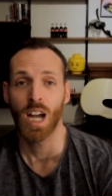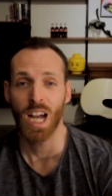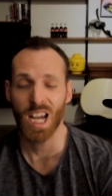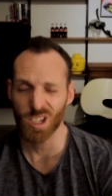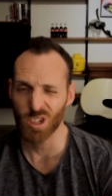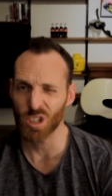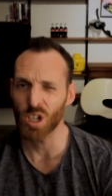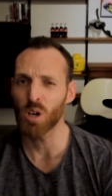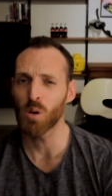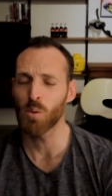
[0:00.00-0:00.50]

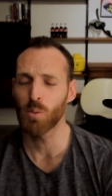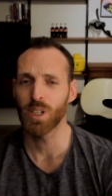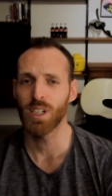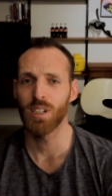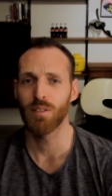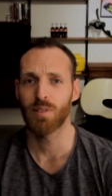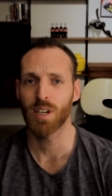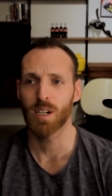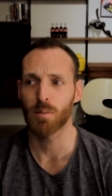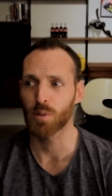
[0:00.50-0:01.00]
As all we
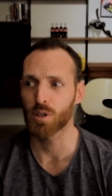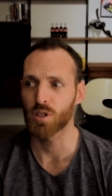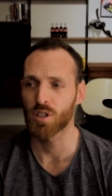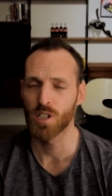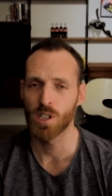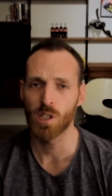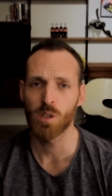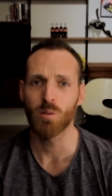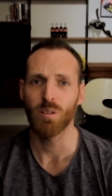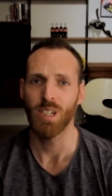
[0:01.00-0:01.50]
developers
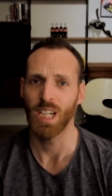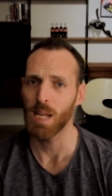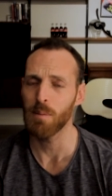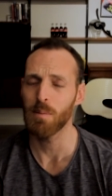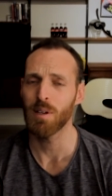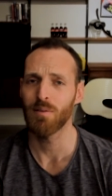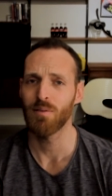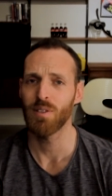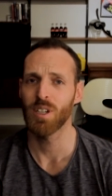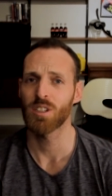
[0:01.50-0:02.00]
know,
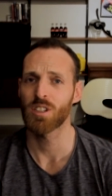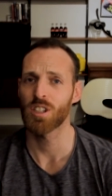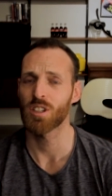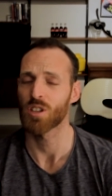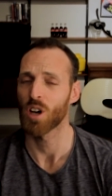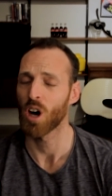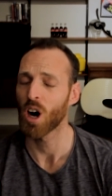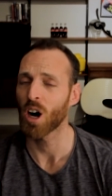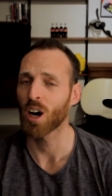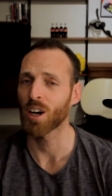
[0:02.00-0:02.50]
naming things is
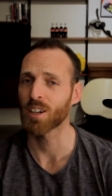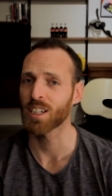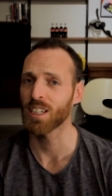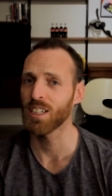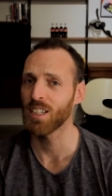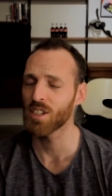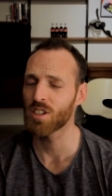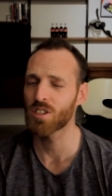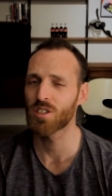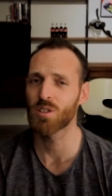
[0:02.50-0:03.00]
hard, and
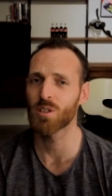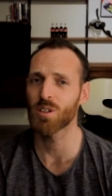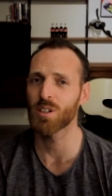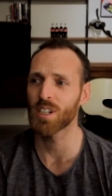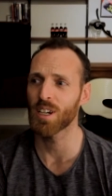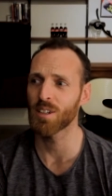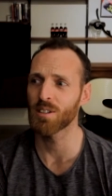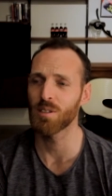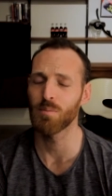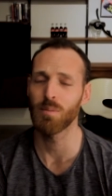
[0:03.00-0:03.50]
this turned
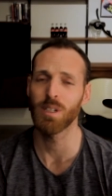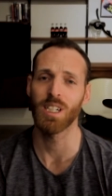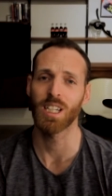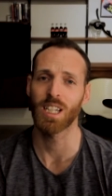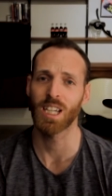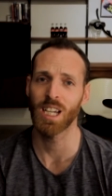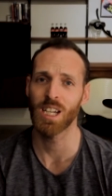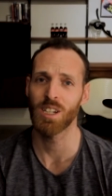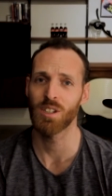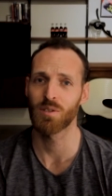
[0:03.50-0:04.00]
out to be the
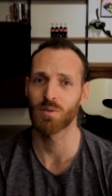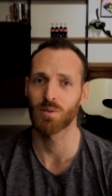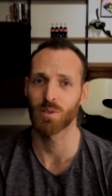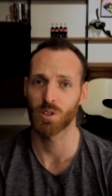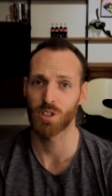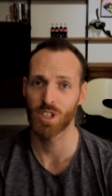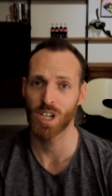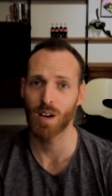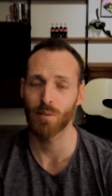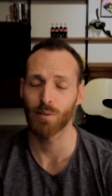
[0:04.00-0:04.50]
case for
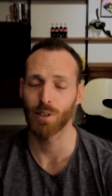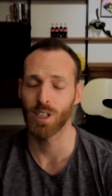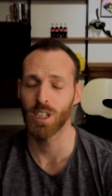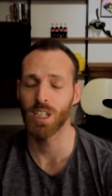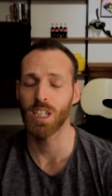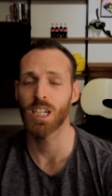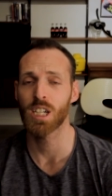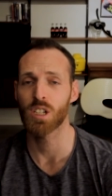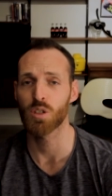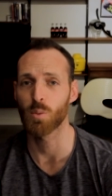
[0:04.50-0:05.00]
Java
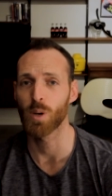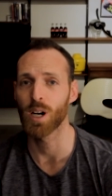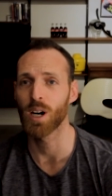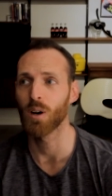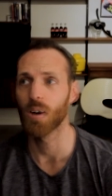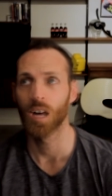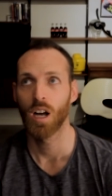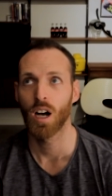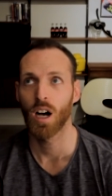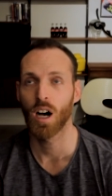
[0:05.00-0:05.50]
EE as
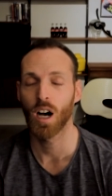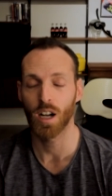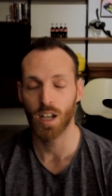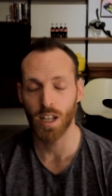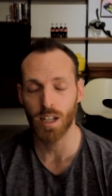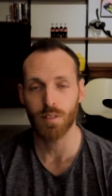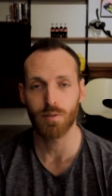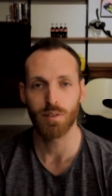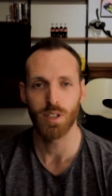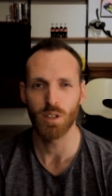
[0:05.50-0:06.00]
well. A
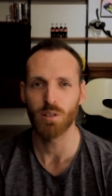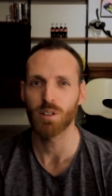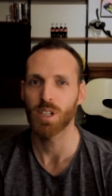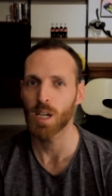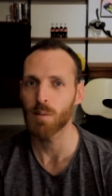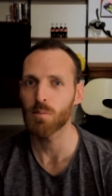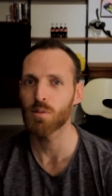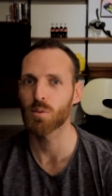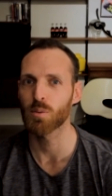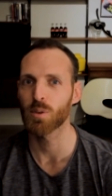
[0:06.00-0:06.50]
lot of new
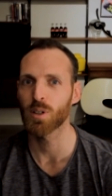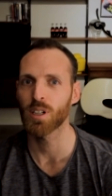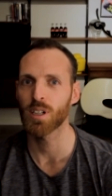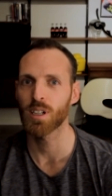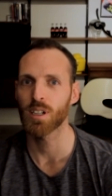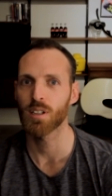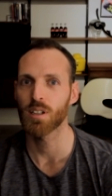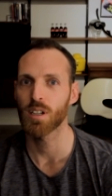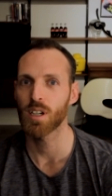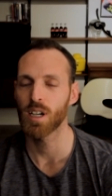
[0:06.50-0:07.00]
names
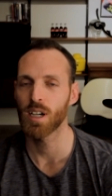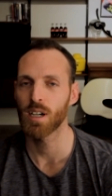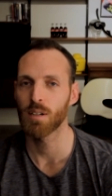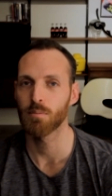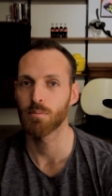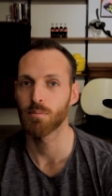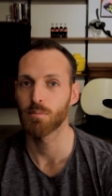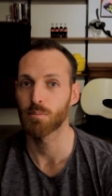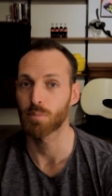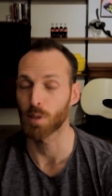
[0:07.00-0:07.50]
were
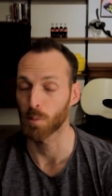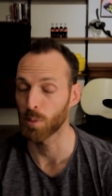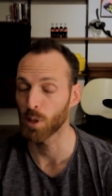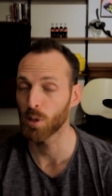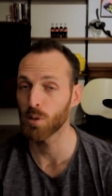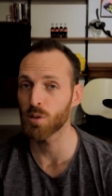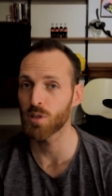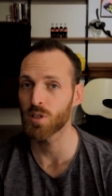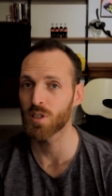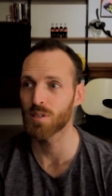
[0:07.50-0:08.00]

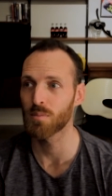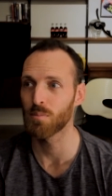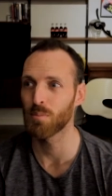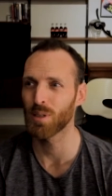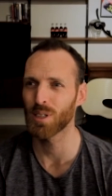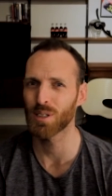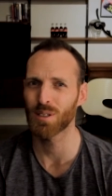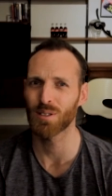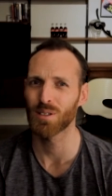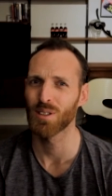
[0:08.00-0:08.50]
proposed,
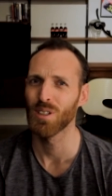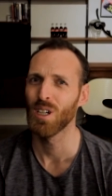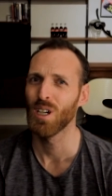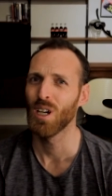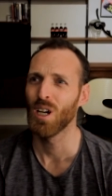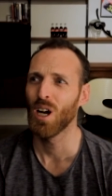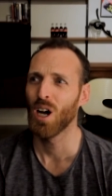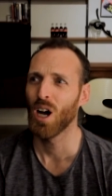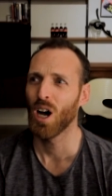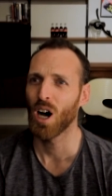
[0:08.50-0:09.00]
but
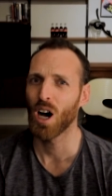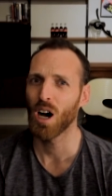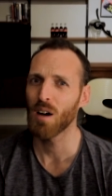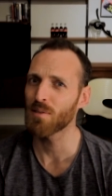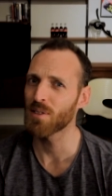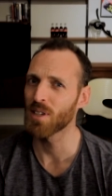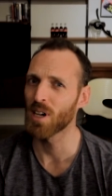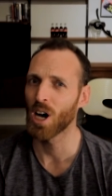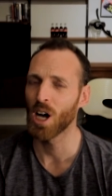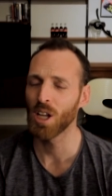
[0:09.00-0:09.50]

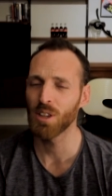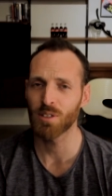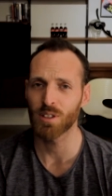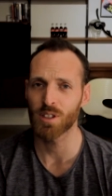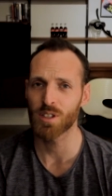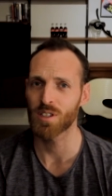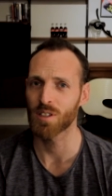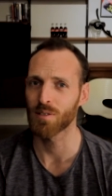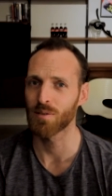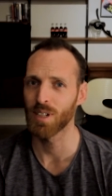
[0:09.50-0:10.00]
of the
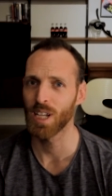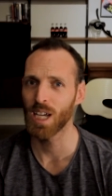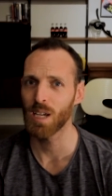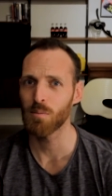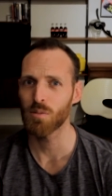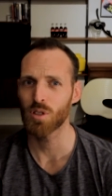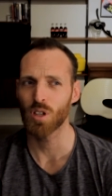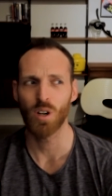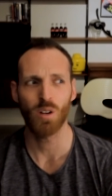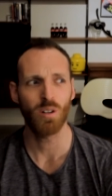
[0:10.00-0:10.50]
hundreds of
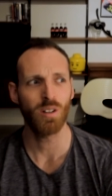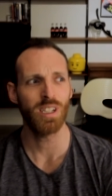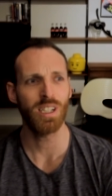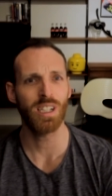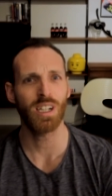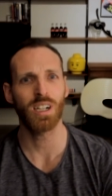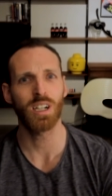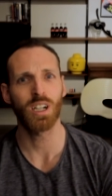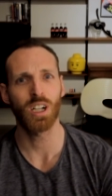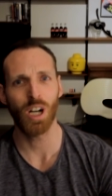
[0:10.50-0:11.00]
names,
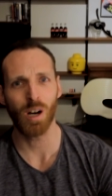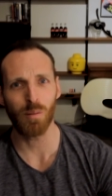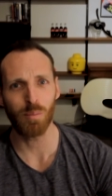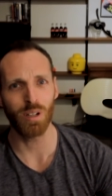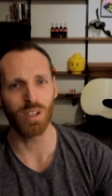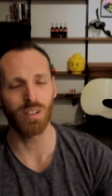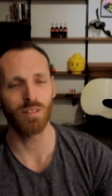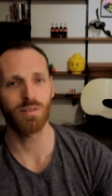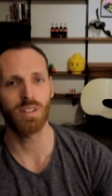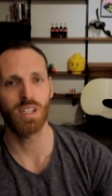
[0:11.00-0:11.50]
only a
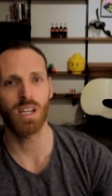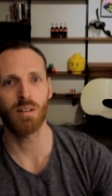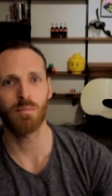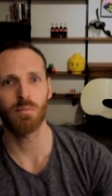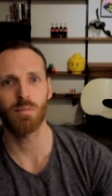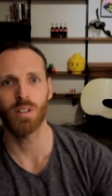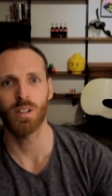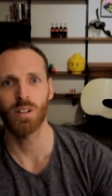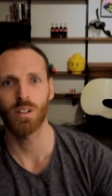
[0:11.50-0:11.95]
couple of them